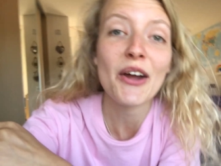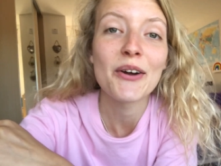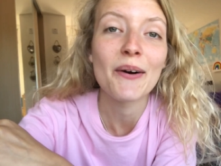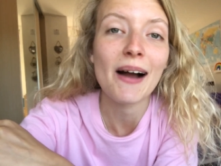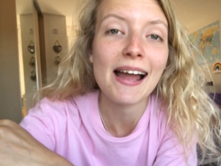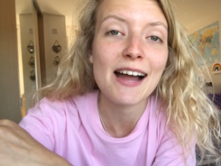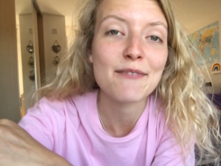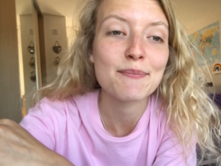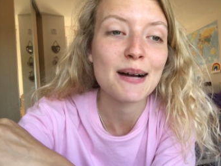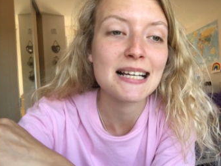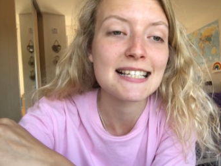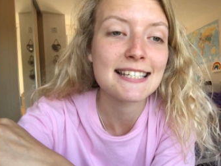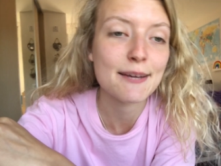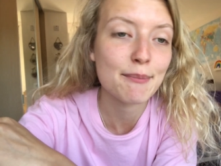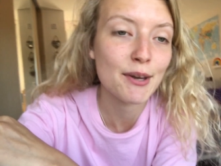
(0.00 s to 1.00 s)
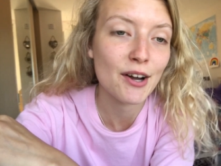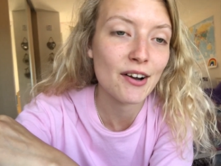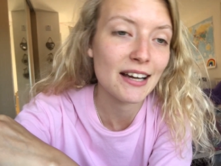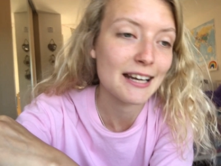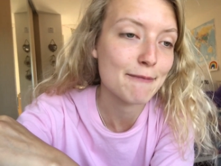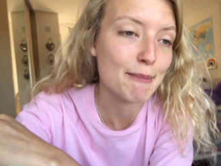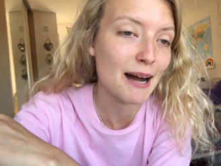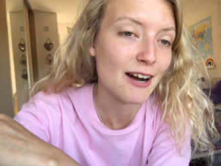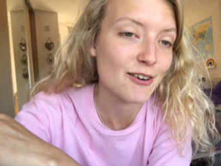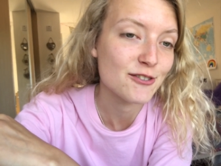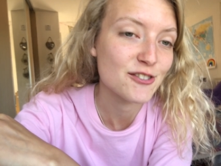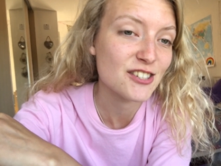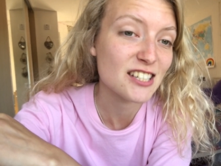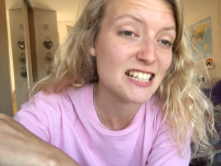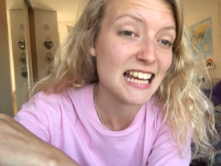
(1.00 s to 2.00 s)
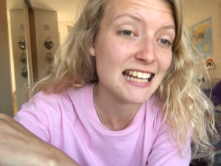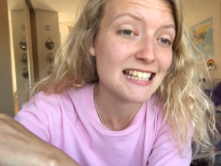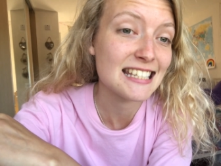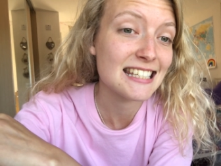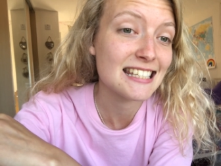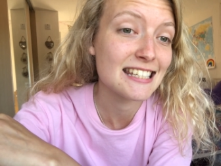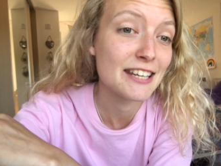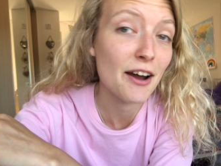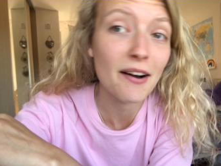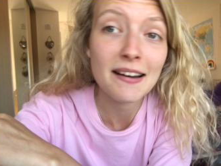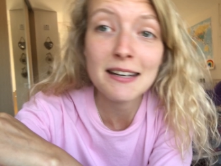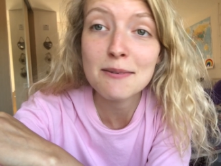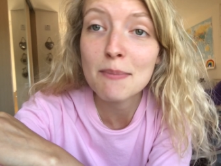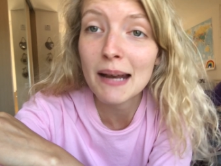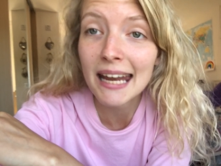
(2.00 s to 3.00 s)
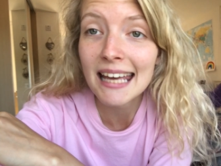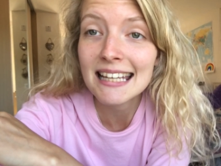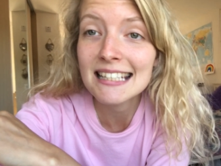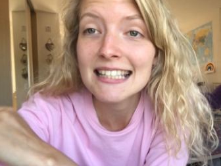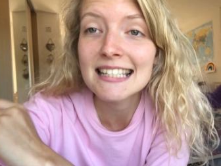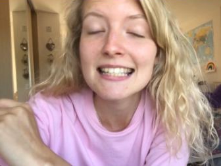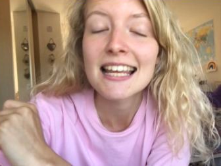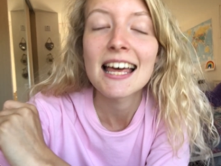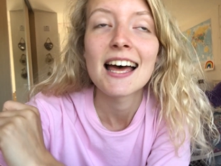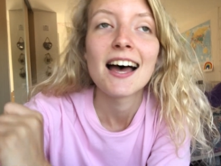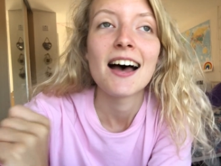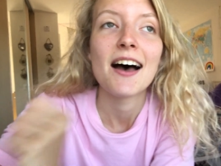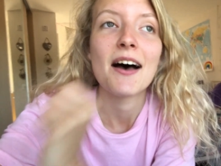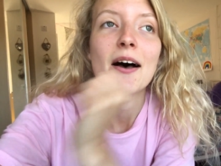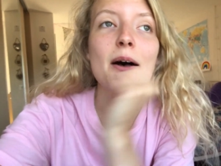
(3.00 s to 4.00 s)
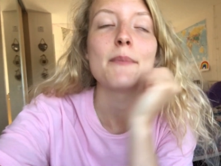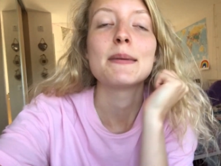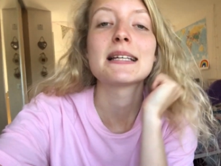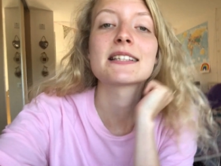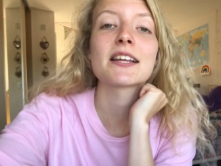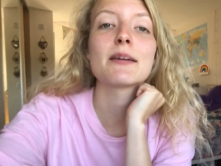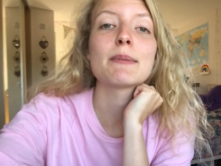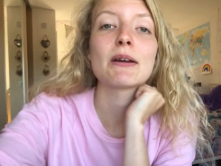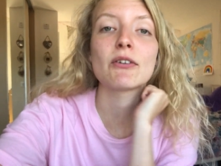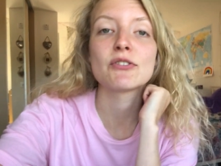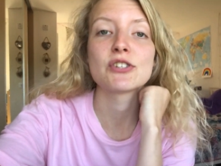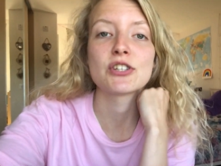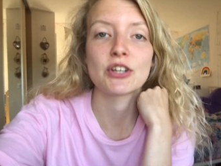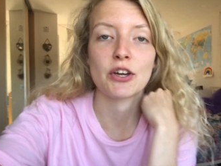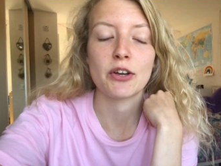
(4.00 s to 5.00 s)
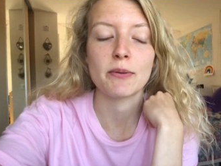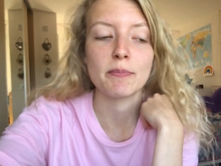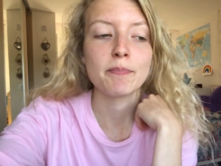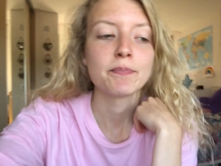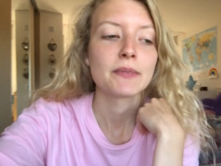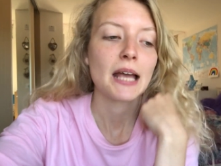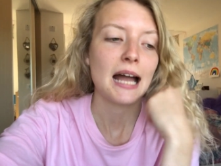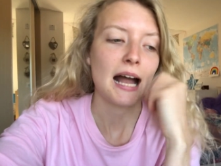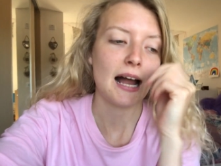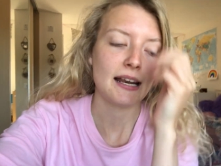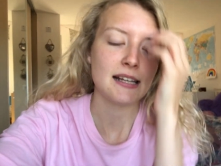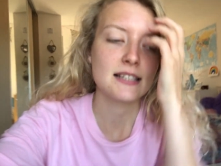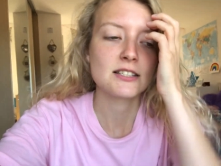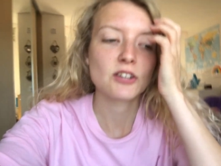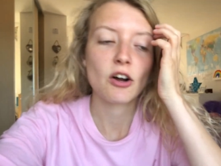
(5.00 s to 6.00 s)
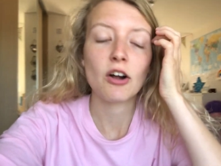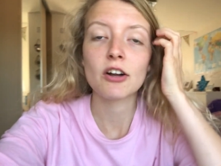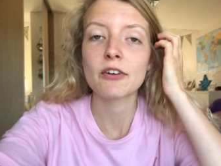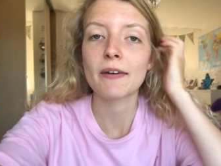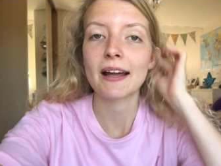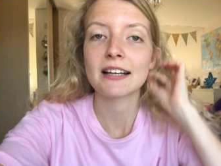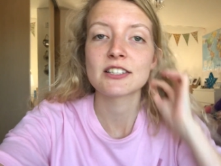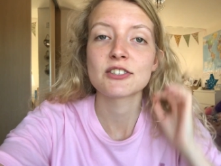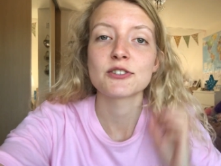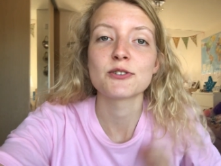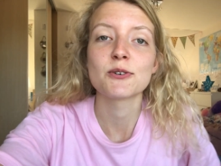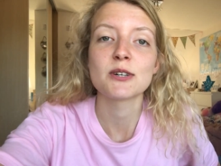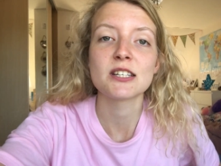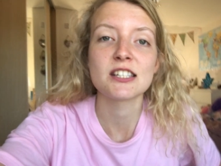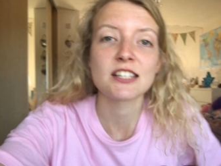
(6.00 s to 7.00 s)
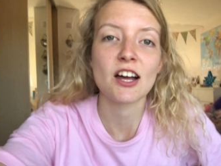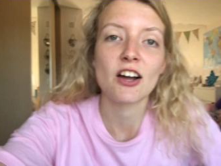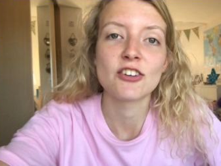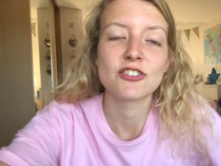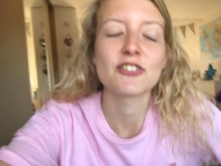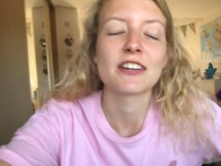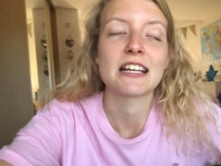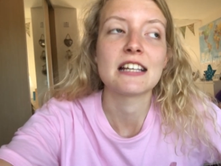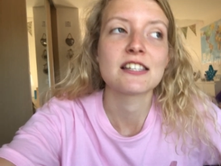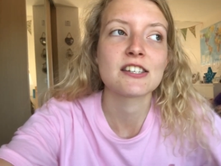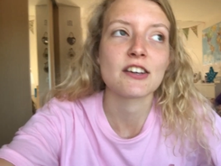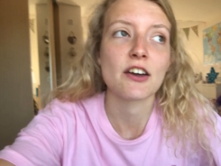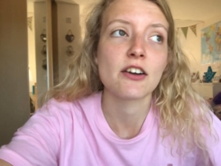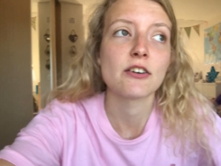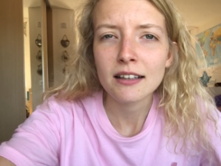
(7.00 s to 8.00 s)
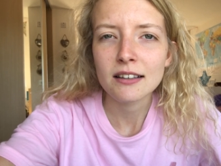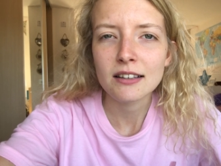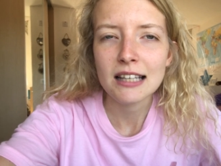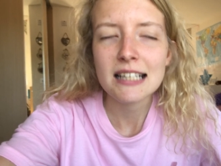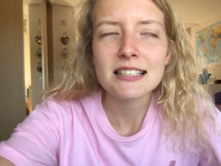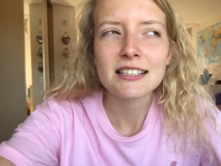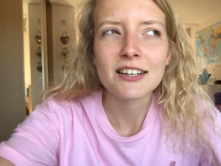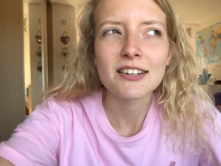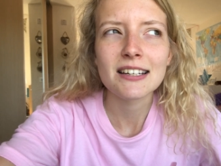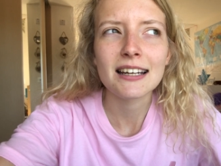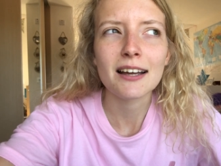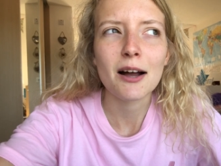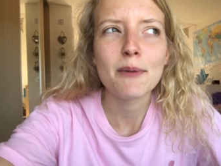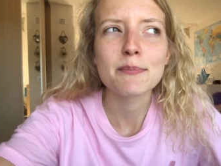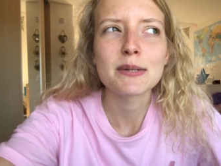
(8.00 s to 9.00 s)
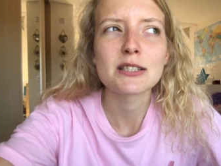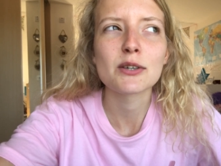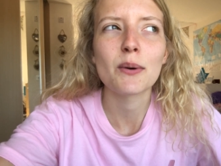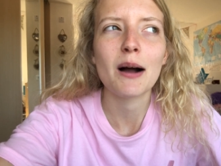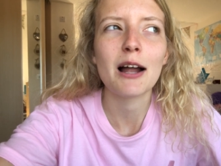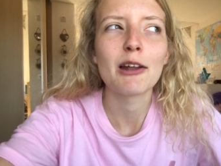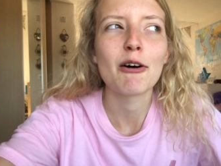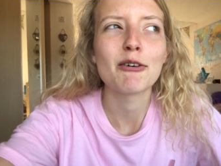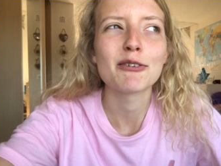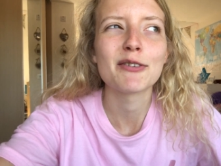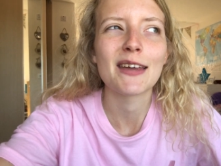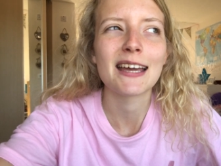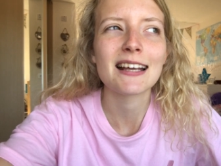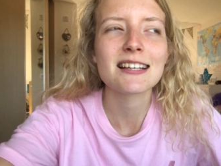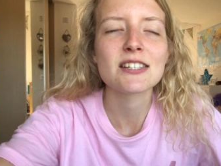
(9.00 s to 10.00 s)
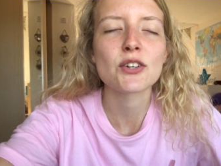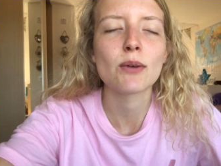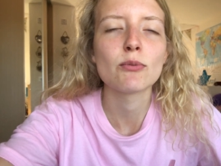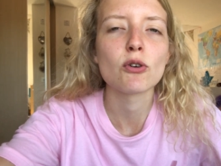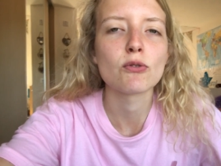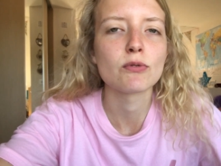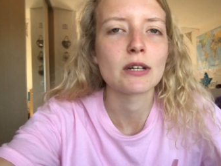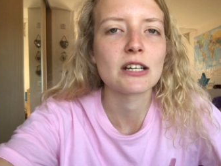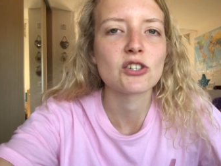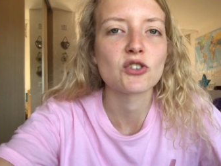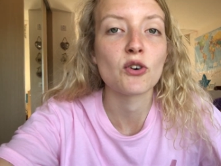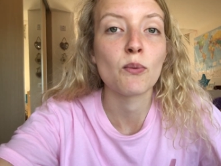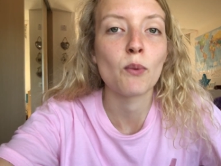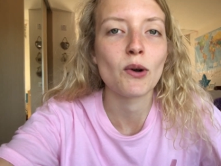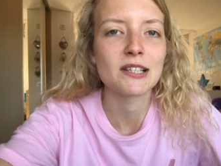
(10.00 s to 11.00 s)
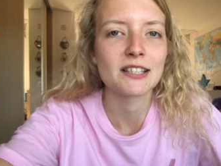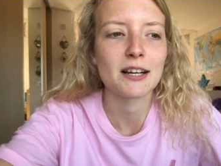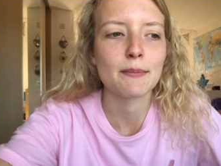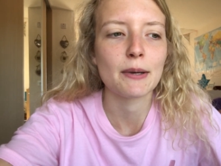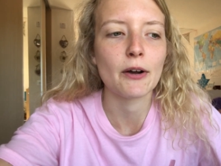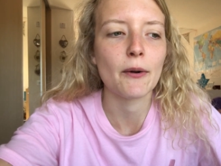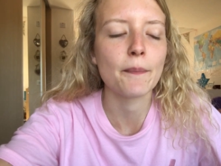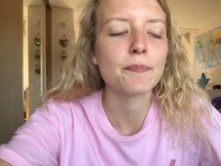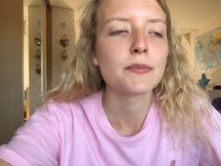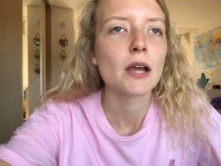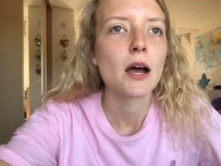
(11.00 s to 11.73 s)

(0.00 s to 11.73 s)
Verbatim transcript: I have my seminar in about nine minutes. Um, it's going to be on Zoom and it's colorectal surgery so this could encompass quite a lot of things so I'm not really sure what it's going to be on